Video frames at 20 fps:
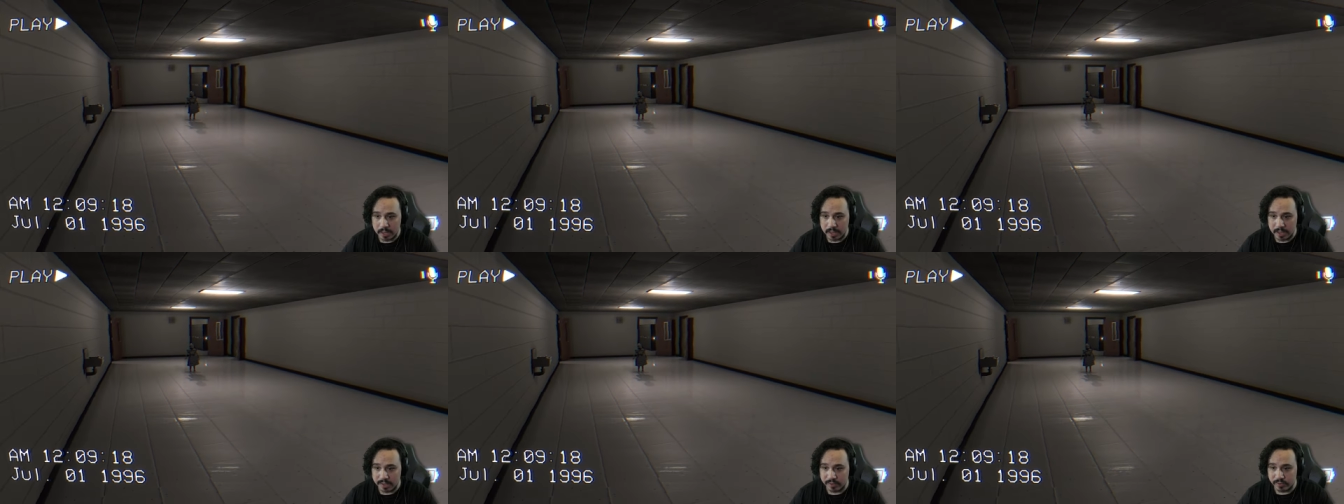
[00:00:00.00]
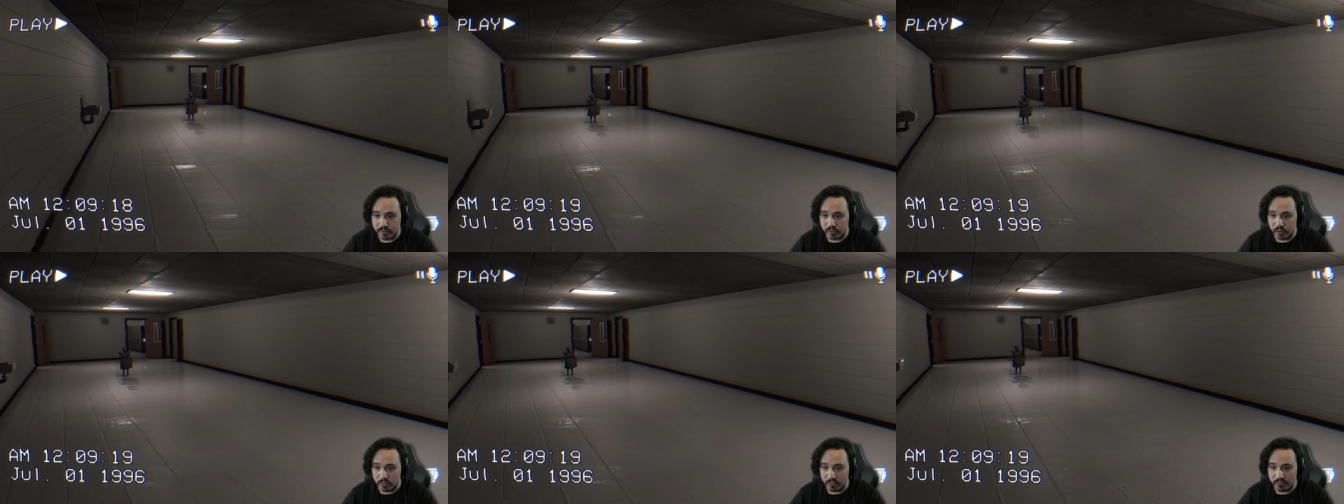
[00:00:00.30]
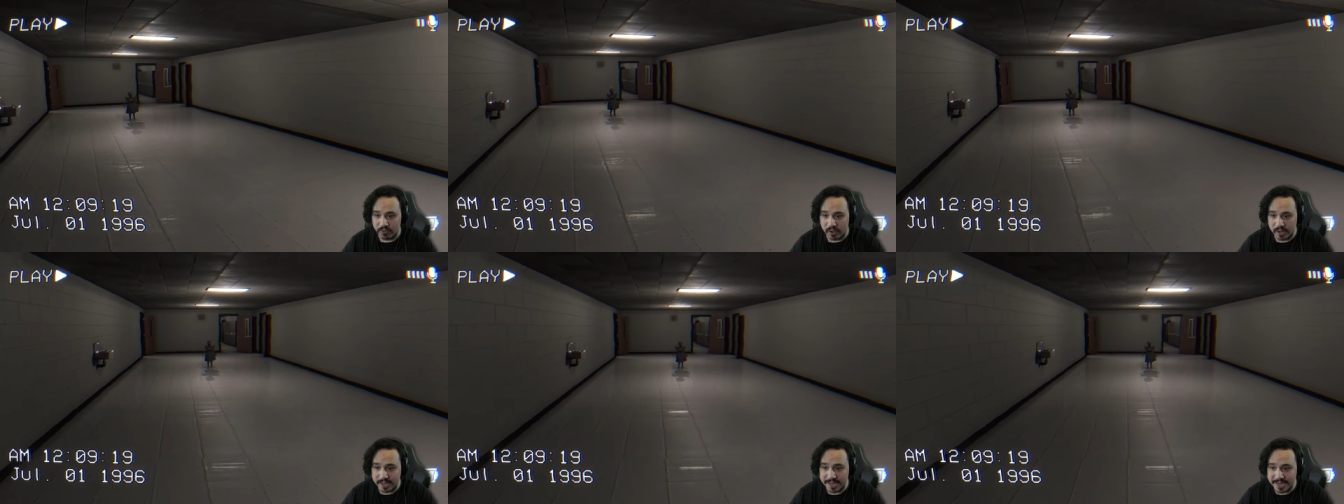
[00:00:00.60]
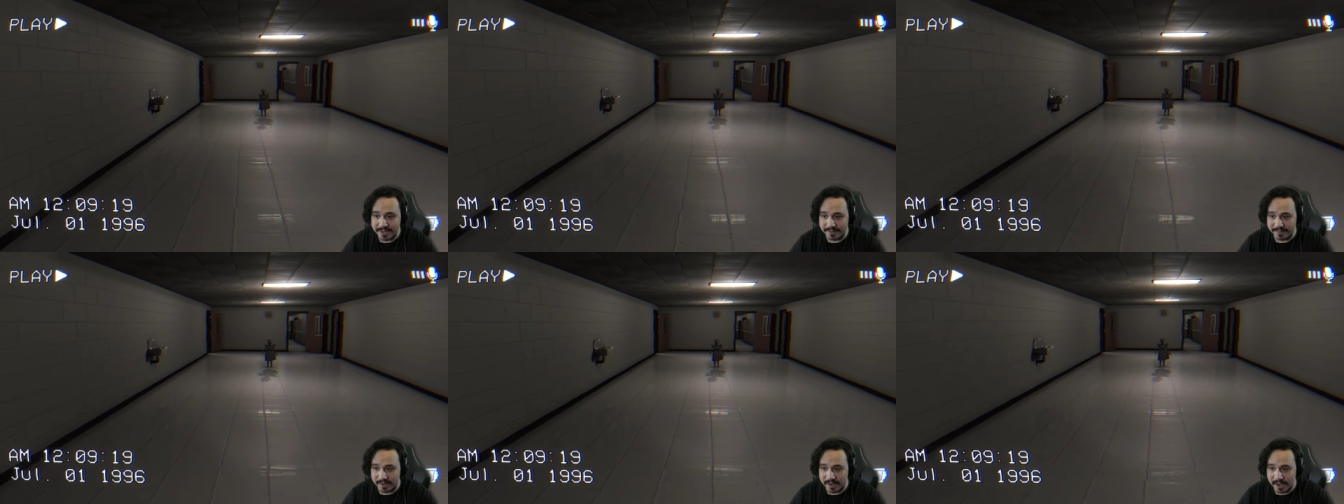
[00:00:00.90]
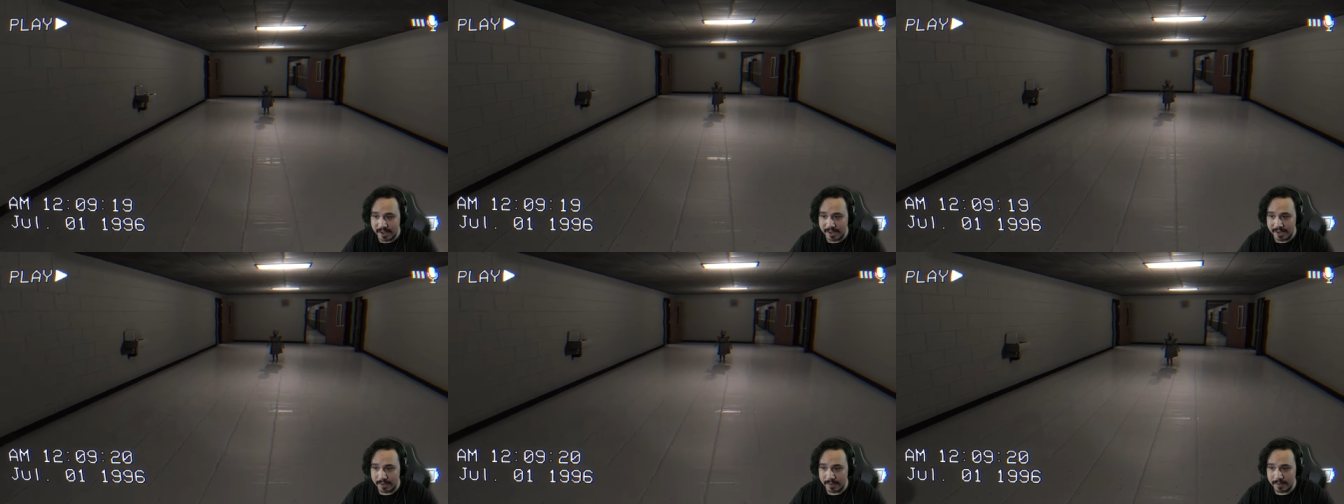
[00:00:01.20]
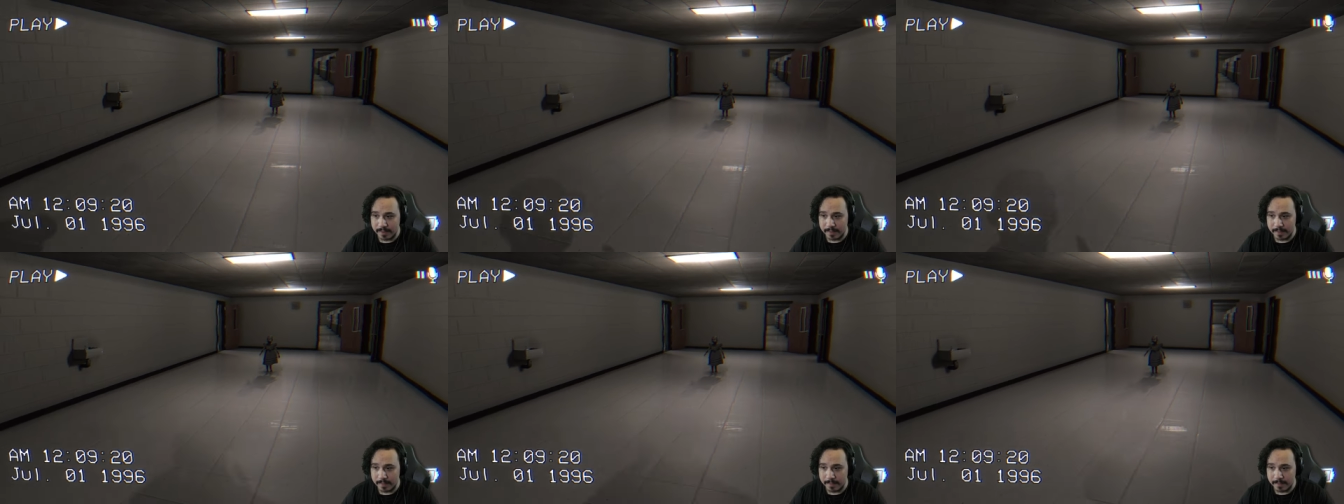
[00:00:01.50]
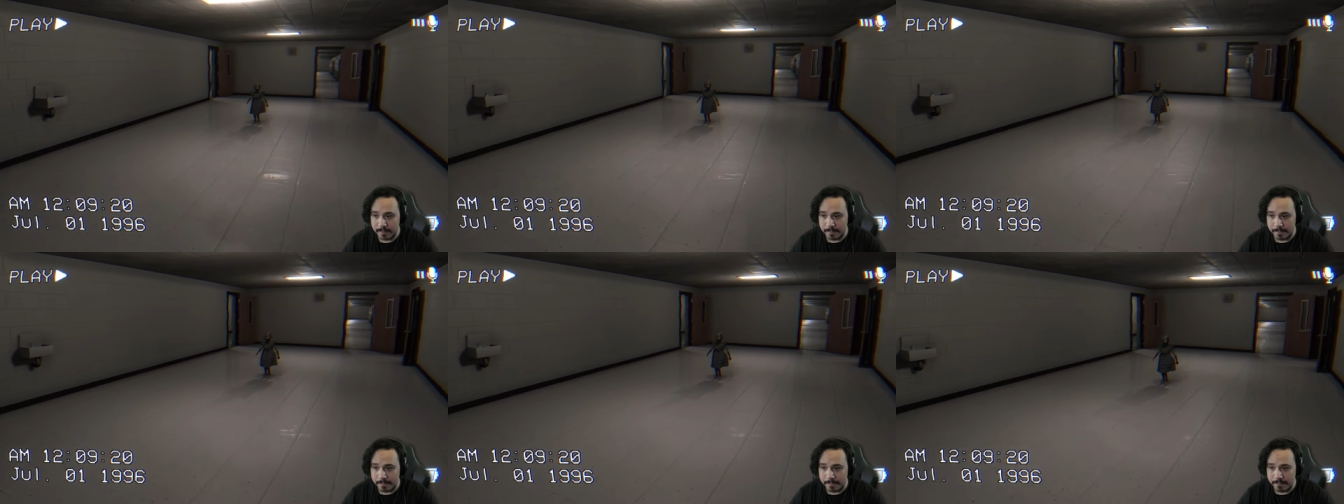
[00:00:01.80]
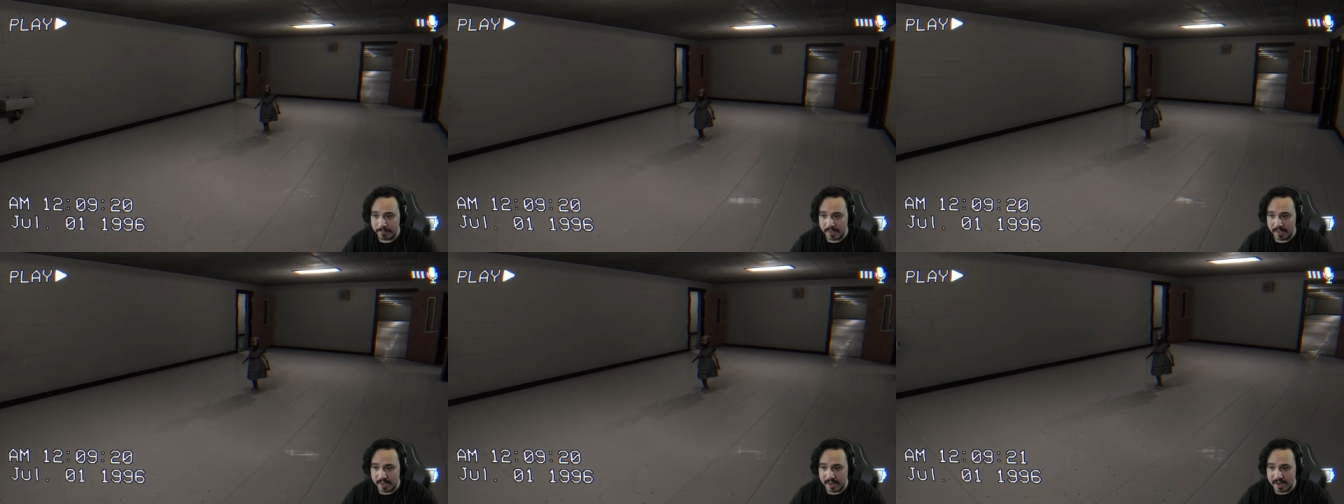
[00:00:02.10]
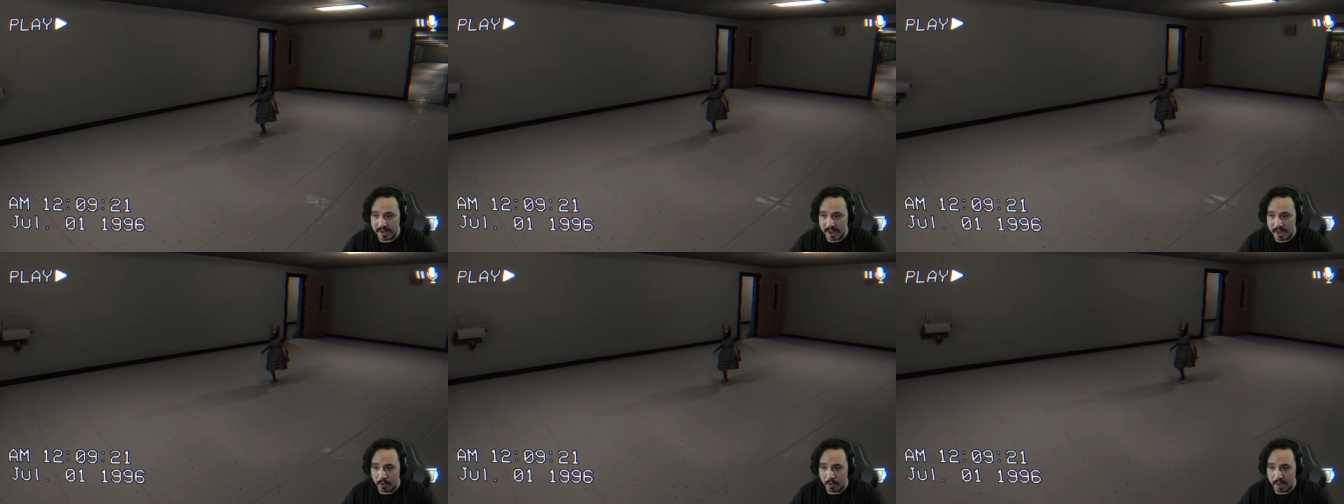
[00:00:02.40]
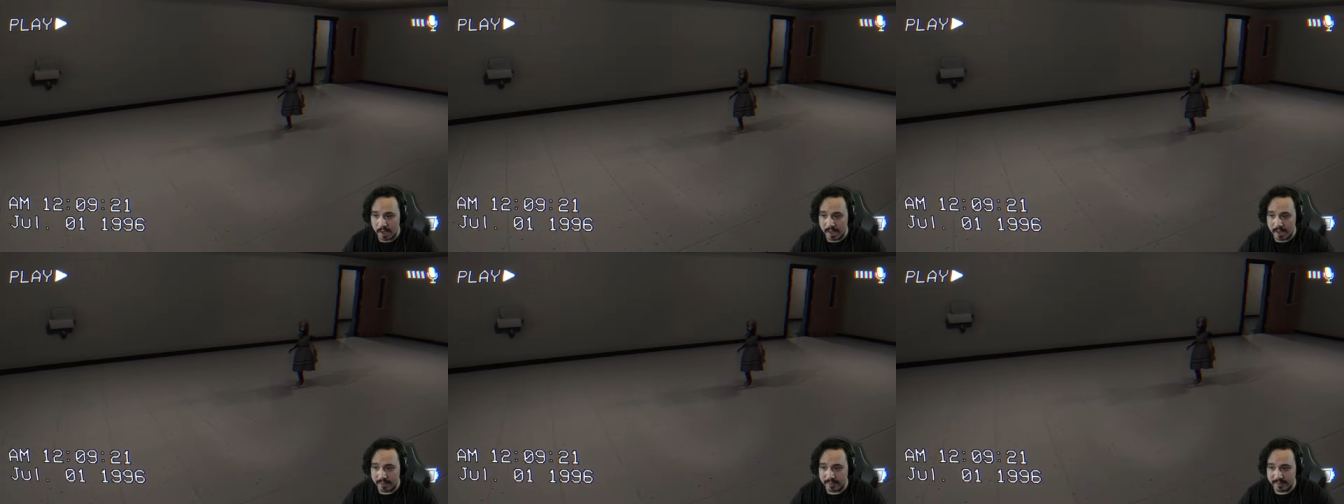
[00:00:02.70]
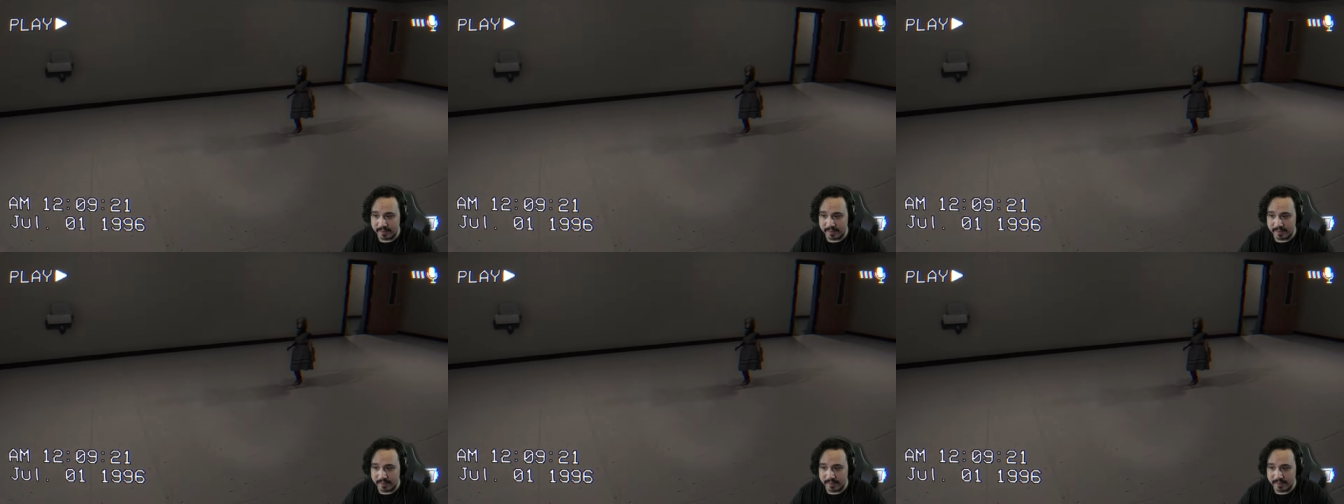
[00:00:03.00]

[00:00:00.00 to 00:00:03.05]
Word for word: It's so funny, isn't it? And now I,